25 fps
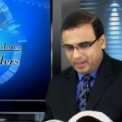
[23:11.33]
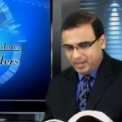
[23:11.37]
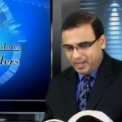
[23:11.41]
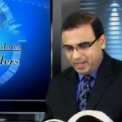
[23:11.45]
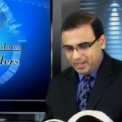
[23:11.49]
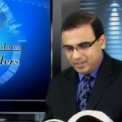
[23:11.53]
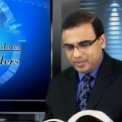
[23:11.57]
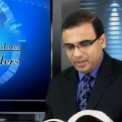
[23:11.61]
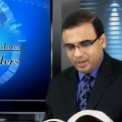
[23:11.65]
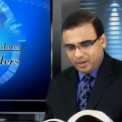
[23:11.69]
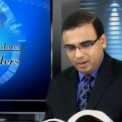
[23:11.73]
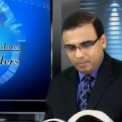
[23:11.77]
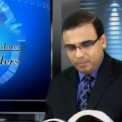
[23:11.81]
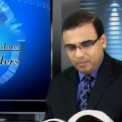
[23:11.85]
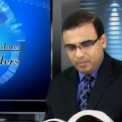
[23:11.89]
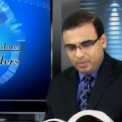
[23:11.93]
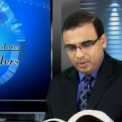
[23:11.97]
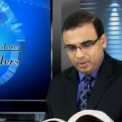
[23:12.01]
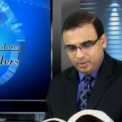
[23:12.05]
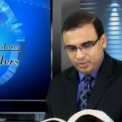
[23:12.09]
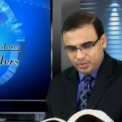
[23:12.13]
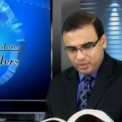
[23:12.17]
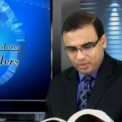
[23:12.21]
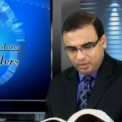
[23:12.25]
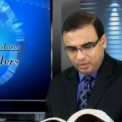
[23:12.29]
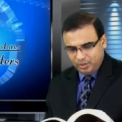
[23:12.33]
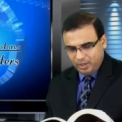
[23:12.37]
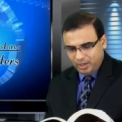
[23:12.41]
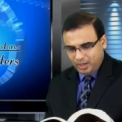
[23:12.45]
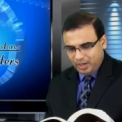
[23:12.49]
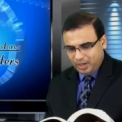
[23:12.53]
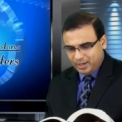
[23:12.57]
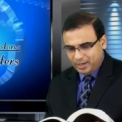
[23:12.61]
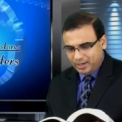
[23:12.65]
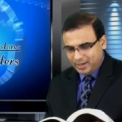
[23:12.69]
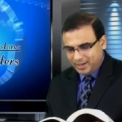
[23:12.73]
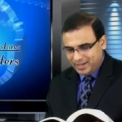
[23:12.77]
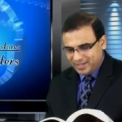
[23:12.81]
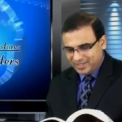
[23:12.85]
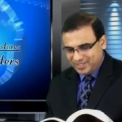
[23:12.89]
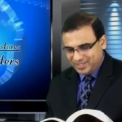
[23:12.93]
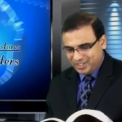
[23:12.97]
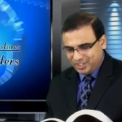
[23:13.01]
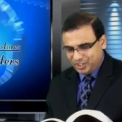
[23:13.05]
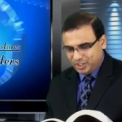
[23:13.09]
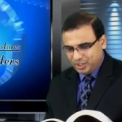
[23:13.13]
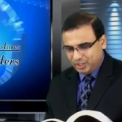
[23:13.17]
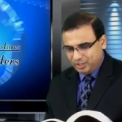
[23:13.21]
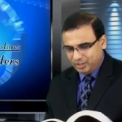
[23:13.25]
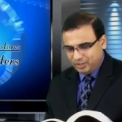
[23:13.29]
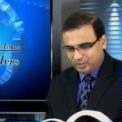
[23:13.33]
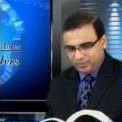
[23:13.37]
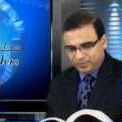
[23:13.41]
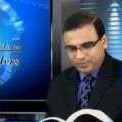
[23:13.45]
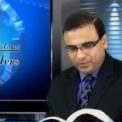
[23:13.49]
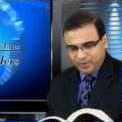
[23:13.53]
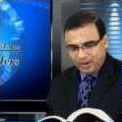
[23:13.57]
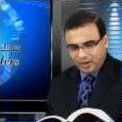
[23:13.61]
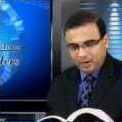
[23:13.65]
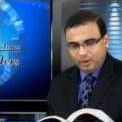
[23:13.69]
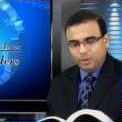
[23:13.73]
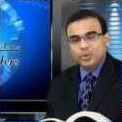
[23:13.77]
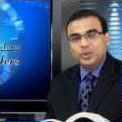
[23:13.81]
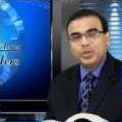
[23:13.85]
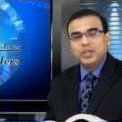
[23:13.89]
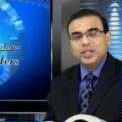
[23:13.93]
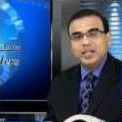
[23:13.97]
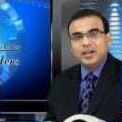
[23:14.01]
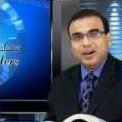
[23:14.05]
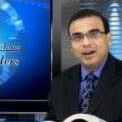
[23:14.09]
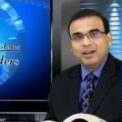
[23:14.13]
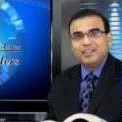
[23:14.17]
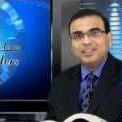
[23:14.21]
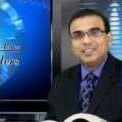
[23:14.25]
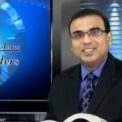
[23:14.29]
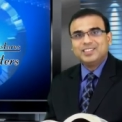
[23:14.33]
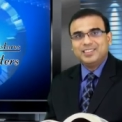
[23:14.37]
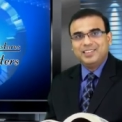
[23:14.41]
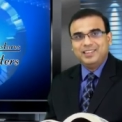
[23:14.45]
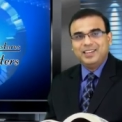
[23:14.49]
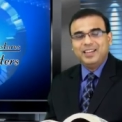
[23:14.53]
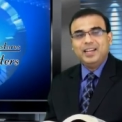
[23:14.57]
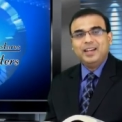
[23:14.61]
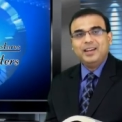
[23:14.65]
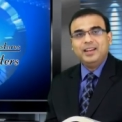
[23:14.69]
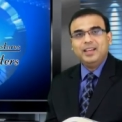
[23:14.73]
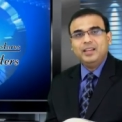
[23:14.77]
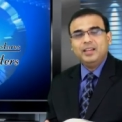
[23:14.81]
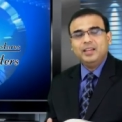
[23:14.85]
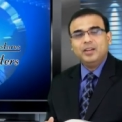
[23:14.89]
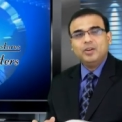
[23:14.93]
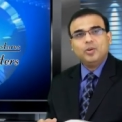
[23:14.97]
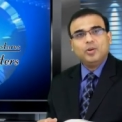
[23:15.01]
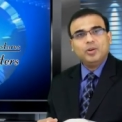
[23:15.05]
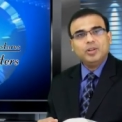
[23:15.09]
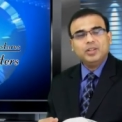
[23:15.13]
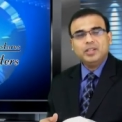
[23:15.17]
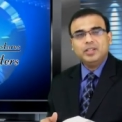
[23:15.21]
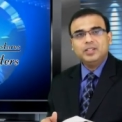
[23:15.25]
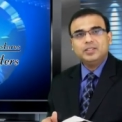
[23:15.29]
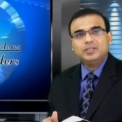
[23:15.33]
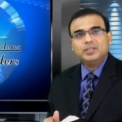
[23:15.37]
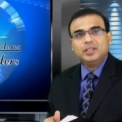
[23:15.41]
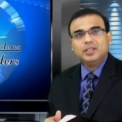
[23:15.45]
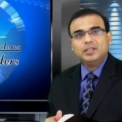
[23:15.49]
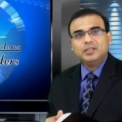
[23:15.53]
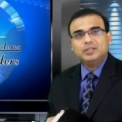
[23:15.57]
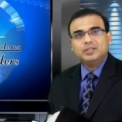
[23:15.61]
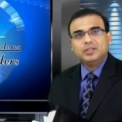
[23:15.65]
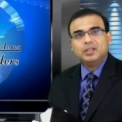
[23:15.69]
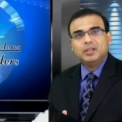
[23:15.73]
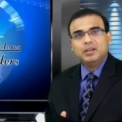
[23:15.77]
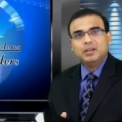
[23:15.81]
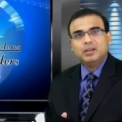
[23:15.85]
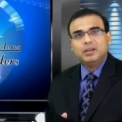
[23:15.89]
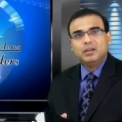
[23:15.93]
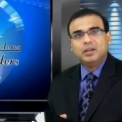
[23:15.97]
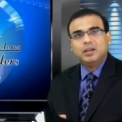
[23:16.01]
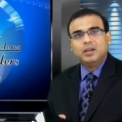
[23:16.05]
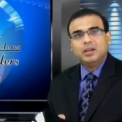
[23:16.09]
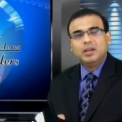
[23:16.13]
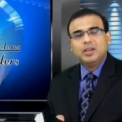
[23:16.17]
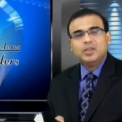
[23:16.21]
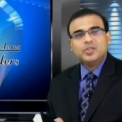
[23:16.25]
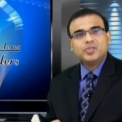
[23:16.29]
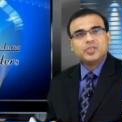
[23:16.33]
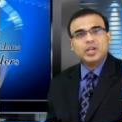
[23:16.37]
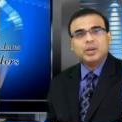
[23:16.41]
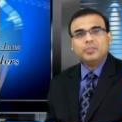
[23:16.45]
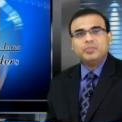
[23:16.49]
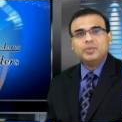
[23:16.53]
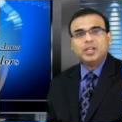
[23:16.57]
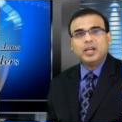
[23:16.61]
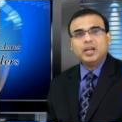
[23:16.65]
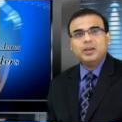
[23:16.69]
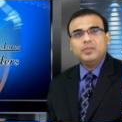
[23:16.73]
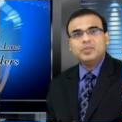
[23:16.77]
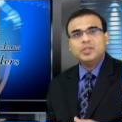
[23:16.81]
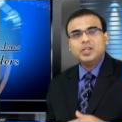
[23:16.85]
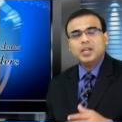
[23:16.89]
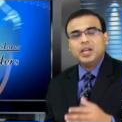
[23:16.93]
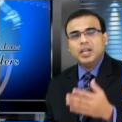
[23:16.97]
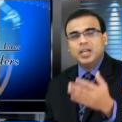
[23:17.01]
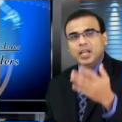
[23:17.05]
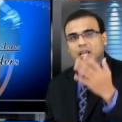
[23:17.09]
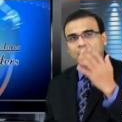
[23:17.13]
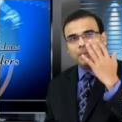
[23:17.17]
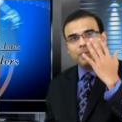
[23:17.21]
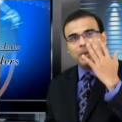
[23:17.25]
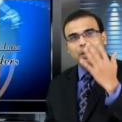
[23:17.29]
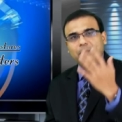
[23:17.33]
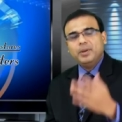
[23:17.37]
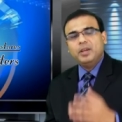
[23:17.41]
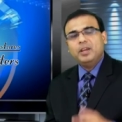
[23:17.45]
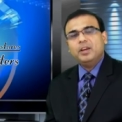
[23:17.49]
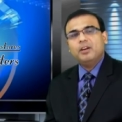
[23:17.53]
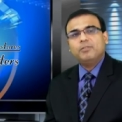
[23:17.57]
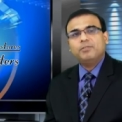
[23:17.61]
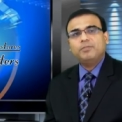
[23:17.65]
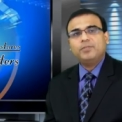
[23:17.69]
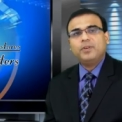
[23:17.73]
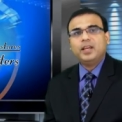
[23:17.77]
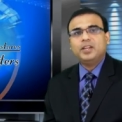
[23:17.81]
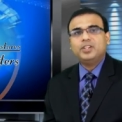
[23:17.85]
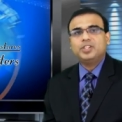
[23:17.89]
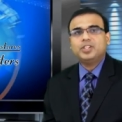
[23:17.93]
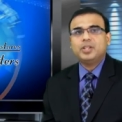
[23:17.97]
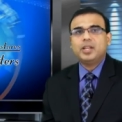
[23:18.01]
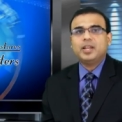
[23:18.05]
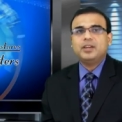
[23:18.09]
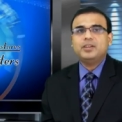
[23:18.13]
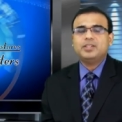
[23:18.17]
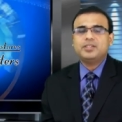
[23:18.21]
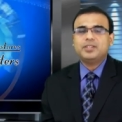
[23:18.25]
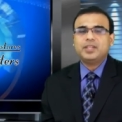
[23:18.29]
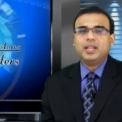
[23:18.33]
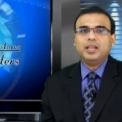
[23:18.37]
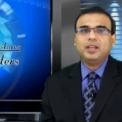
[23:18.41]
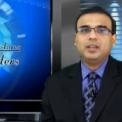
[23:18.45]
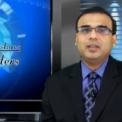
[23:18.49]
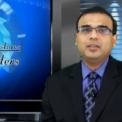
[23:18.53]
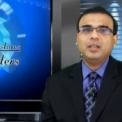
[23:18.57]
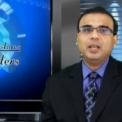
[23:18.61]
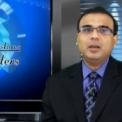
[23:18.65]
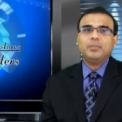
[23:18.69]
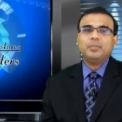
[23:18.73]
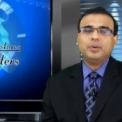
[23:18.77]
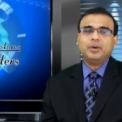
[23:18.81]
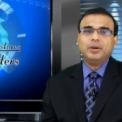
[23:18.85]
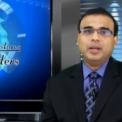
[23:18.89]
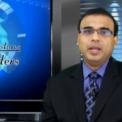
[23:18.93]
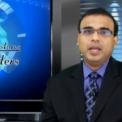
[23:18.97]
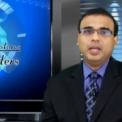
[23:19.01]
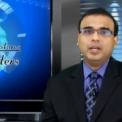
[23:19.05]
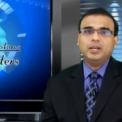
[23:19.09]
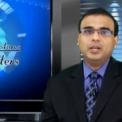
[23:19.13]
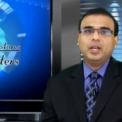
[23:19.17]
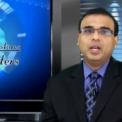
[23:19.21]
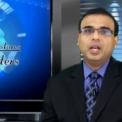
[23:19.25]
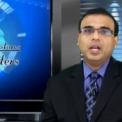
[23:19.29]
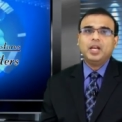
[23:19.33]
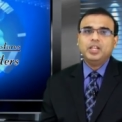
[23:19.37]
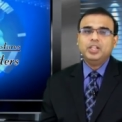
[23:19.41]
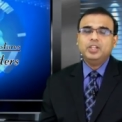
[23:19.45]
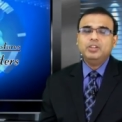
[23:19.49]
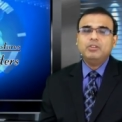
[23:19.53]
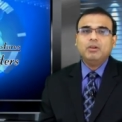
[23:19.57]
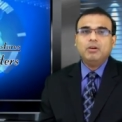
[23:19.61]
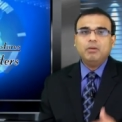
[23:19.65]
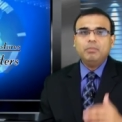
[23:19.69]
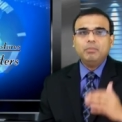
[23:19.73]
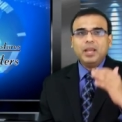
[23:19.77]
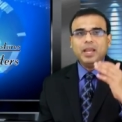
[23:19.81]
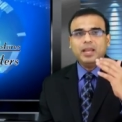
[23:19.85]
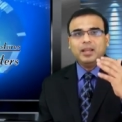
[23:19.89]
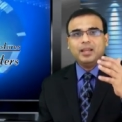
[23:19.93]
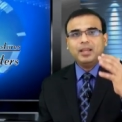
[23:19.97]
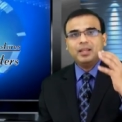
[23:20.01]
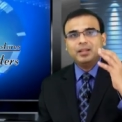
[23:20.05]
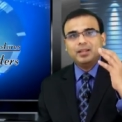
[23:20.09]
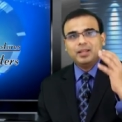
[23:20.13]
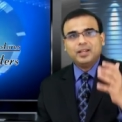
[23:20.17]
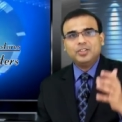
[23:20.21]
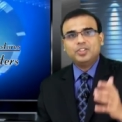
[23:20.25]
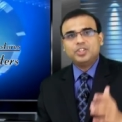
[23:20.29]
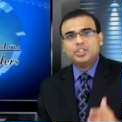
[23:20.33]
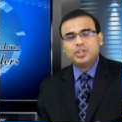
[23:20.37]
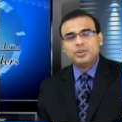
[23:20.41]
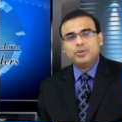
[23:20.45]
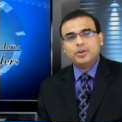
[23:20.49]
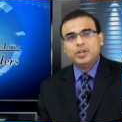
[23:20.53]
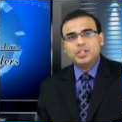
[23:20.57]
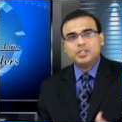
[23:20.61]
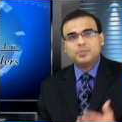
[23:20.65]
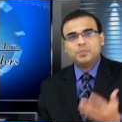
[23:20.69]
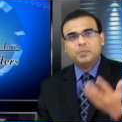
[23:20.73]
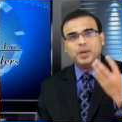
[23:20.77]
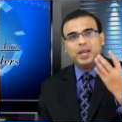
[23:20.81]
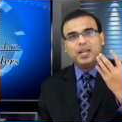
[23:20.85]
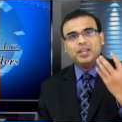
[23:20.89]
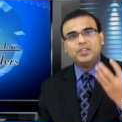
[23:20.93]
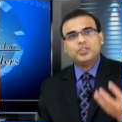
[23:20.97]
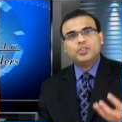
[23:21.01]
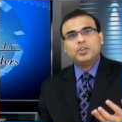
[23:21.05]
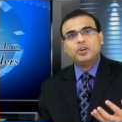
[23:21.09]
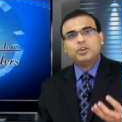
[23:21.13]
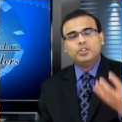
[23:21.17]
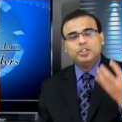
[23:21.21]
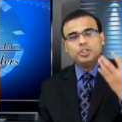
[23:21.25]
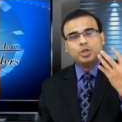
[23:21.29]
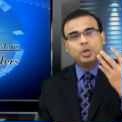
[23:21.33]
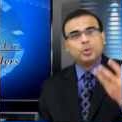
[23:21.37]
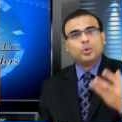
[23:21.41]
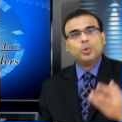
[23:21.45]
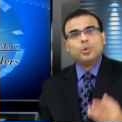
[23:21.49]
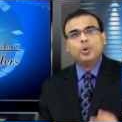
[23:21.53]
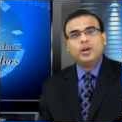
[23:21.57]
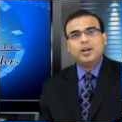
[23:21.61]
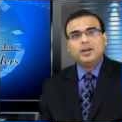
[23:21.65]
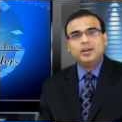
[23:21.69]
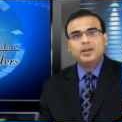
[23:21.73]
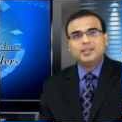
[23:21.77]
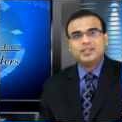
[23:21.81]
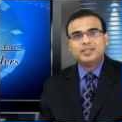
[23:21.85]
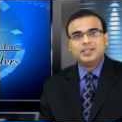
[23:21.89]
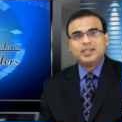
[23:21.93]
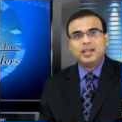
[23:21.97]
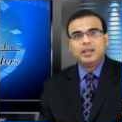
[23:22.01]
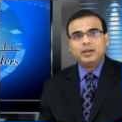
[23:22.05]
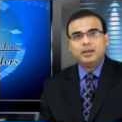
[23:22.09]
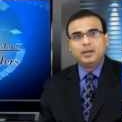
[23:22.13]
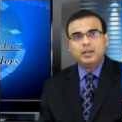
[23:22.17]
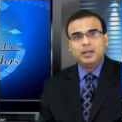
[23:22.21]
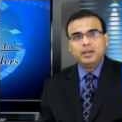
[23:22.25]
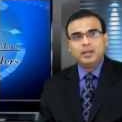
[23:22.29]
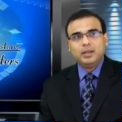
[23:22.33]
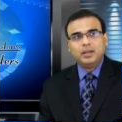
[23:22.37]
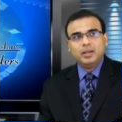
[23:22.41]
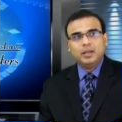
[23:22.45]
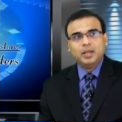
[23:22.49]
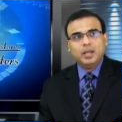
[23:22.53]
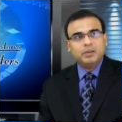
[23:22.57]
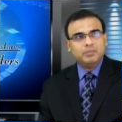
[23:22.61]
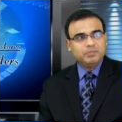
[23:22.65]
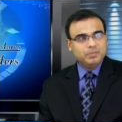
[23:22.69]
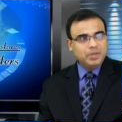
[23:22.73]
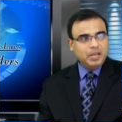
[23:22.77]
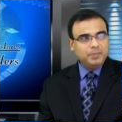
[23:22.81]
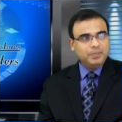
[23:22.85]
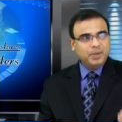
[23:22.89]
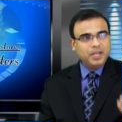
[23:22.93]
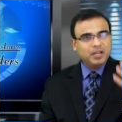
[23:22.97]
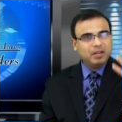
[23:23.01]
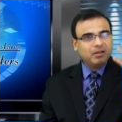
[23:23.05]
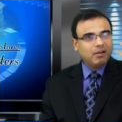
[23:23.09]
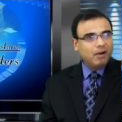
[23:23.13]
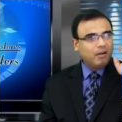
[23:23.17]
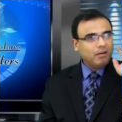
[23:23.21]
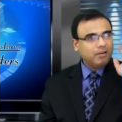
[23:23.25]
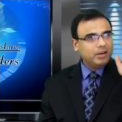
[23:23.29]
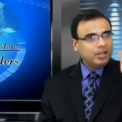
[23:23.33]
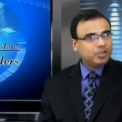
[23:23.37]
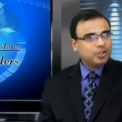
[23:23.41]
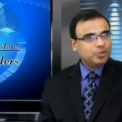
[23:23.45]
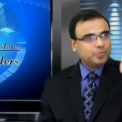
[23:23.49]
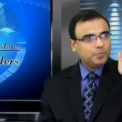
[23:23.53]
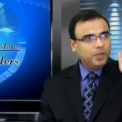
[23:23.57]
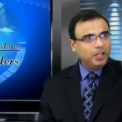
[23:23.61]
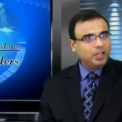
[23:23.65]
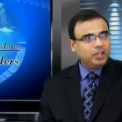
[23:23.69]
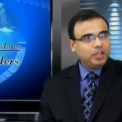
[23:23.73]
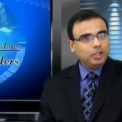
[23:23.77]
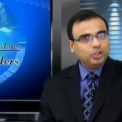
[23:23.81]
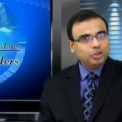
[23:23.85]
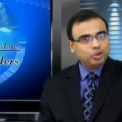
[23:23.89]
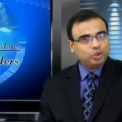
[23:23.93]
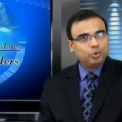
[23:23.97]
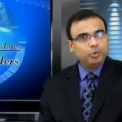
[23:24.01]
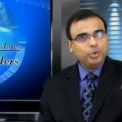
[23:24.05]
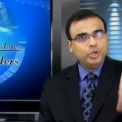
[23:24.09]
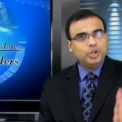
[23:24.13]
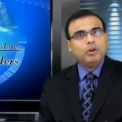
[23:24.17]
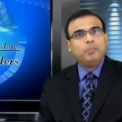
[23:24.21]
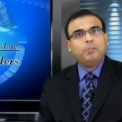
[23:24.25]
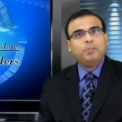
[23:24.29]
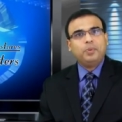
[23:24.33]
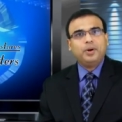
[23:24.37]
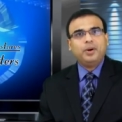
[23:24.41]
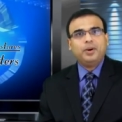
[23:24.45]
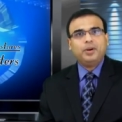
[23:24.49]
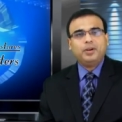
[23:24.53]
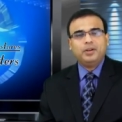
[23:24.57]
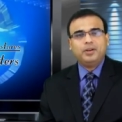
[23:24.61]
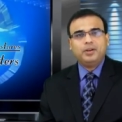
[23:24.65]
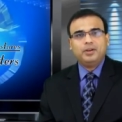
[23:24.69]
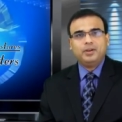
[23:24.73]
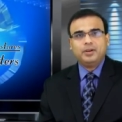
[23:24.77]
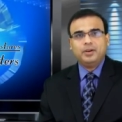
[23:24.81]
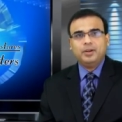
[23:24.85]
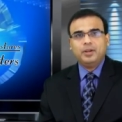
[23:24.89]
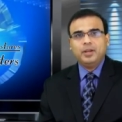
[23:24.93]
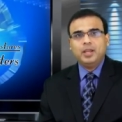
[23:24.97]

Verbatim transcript: Is there a mutual decision to follow God's leading in all these things? Sometimes it may be your flesh that is taking the upper hand. You're making that choice based on your own understanding. Maybe God is speaking through your partner.